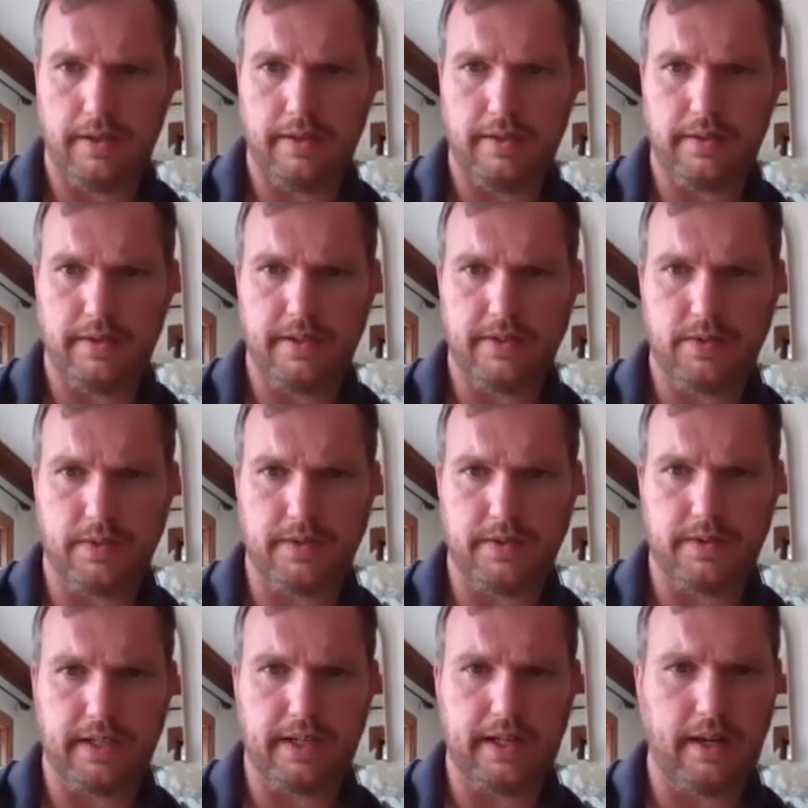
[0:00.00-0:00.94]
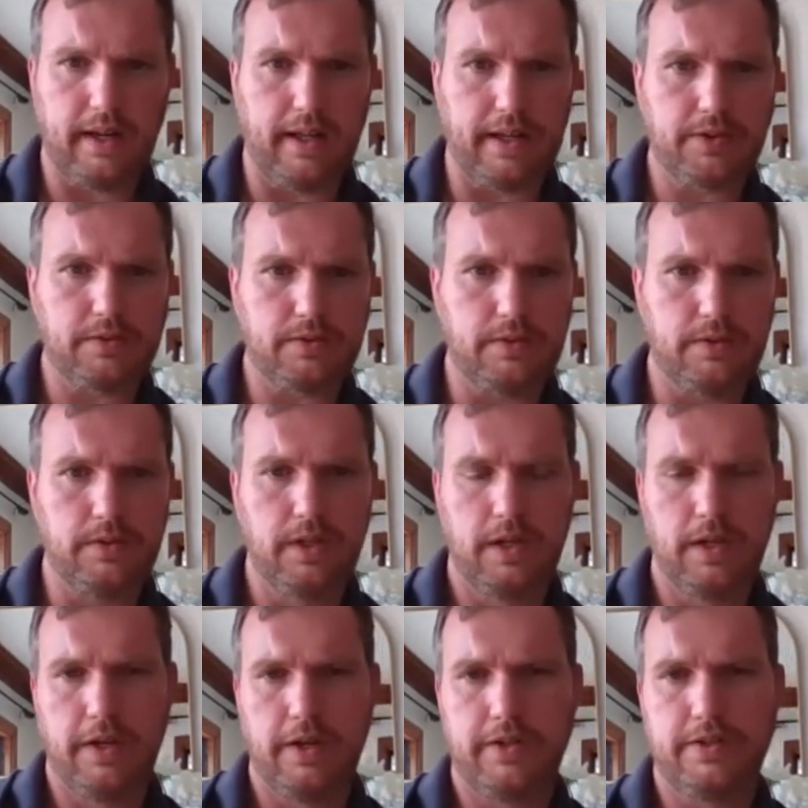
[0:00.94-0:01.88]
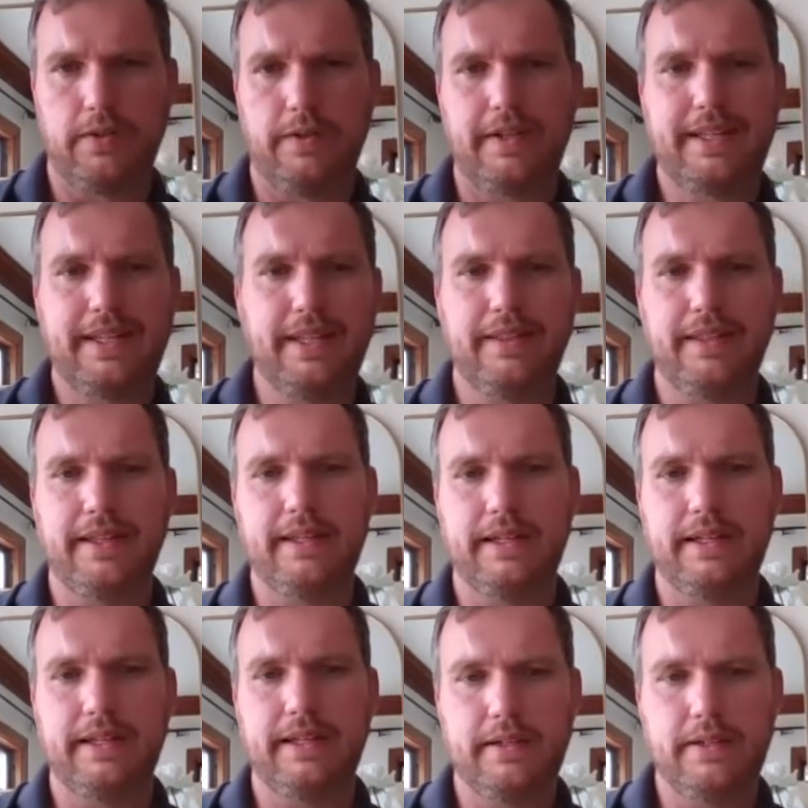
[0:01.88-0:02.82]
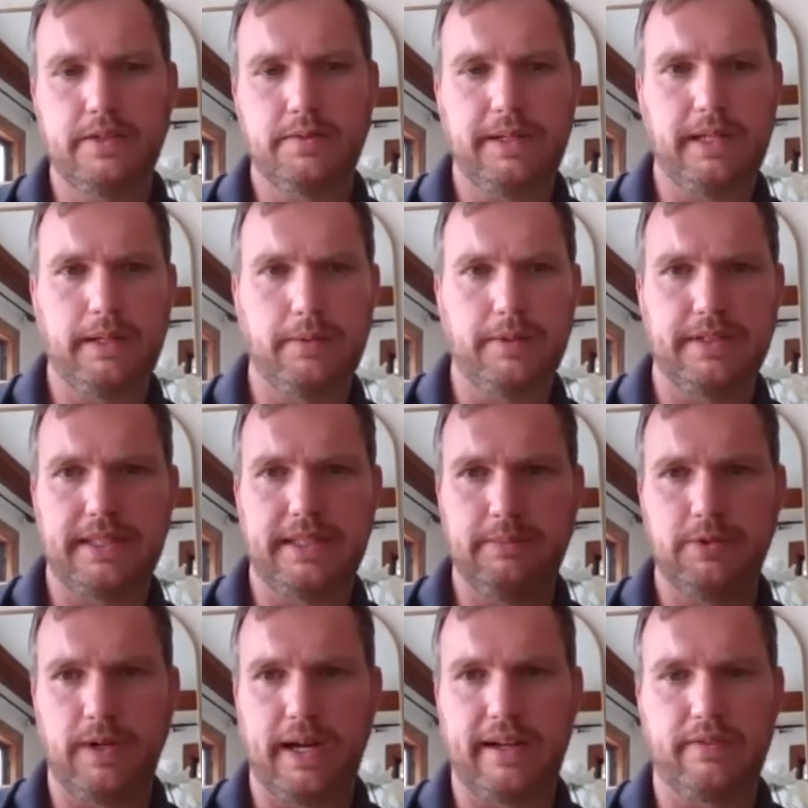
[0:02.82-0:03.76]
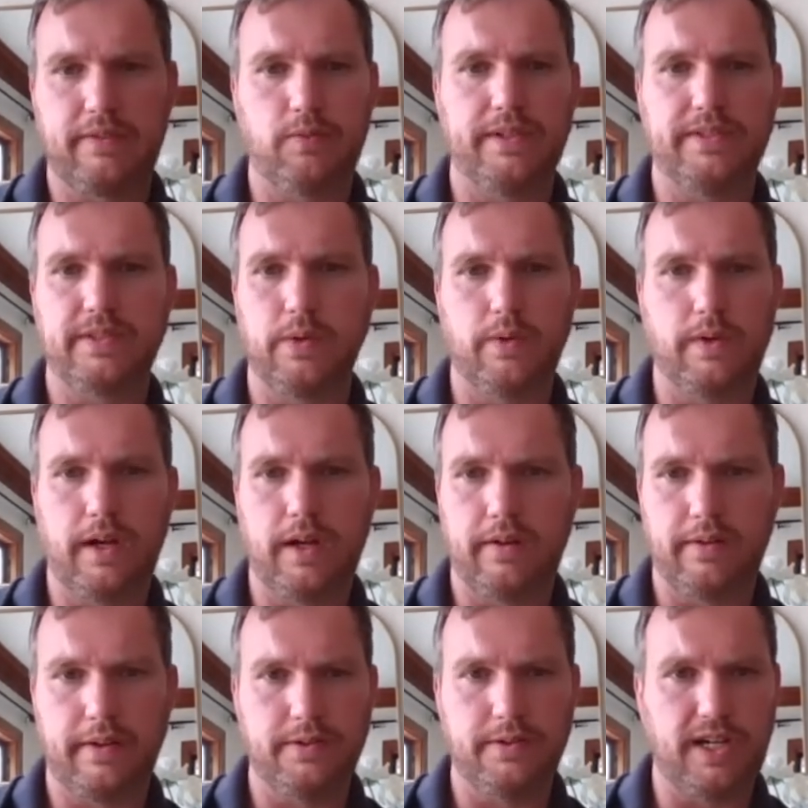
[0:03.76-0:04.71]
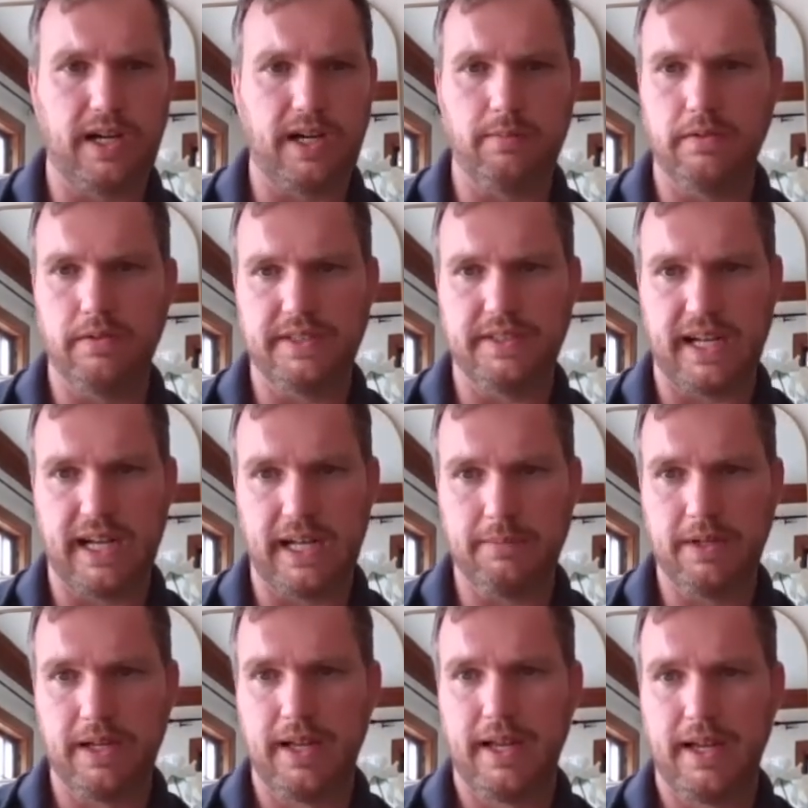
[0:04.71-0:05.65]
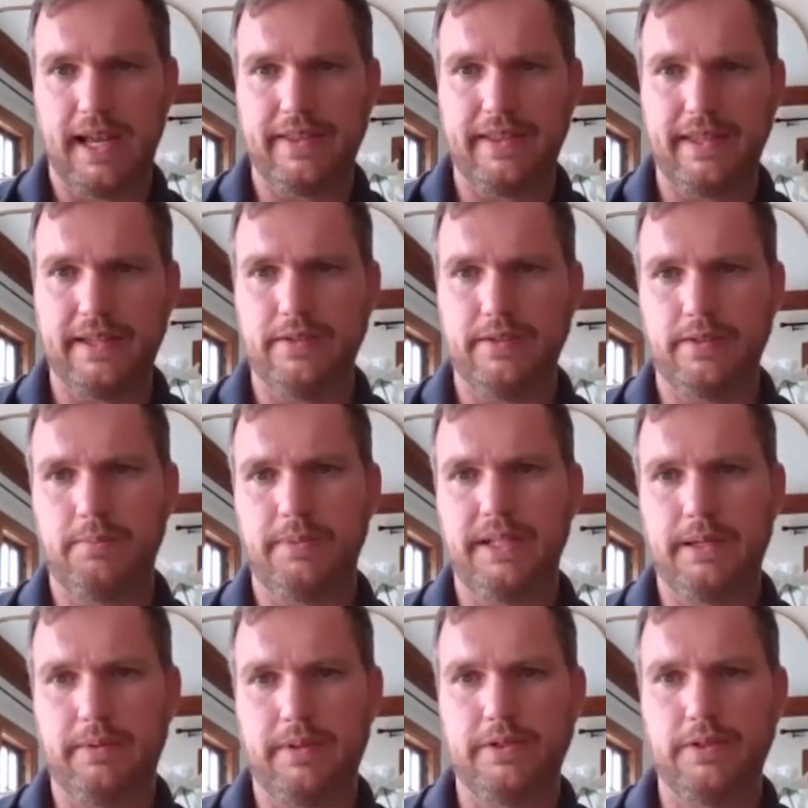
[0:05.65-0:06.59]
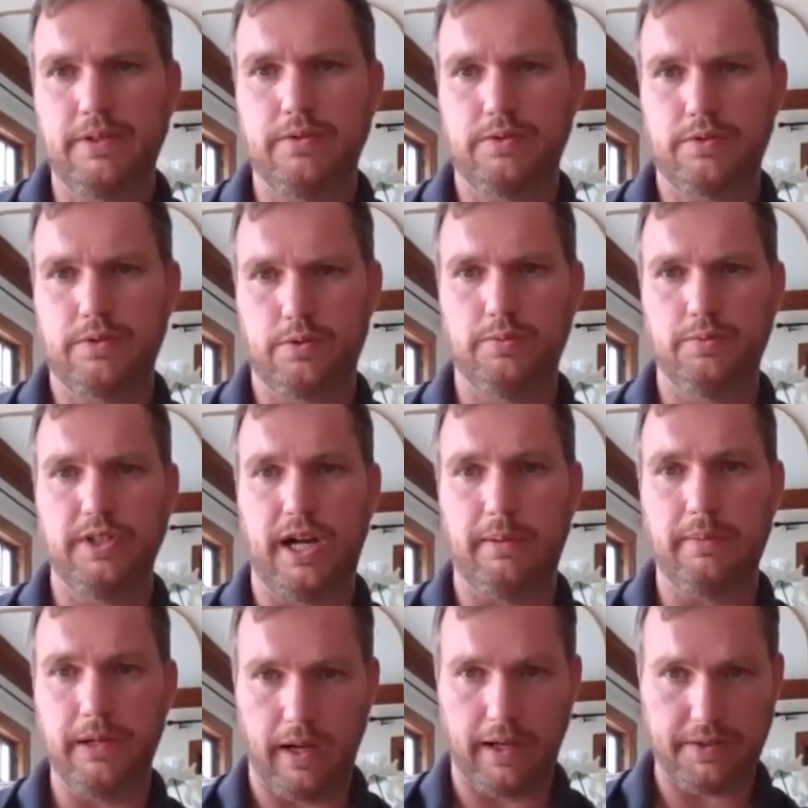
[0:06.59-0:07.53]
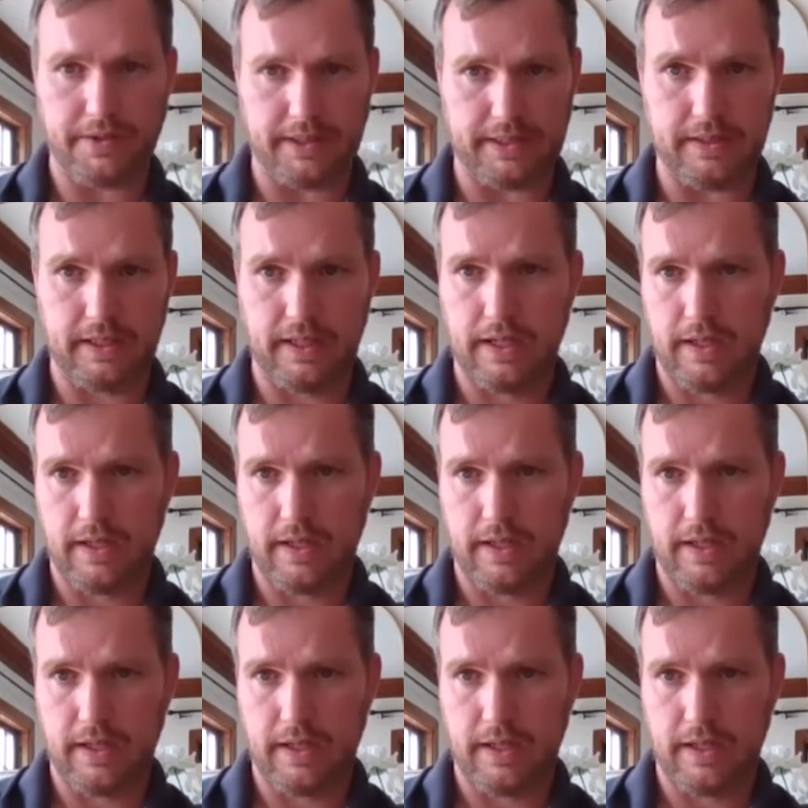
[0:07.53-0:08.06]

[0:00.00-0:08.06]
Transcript: this one's looking at electrical. So the key thing here is being able to keep track of what's going on the job over time, and then being able to do true job costing.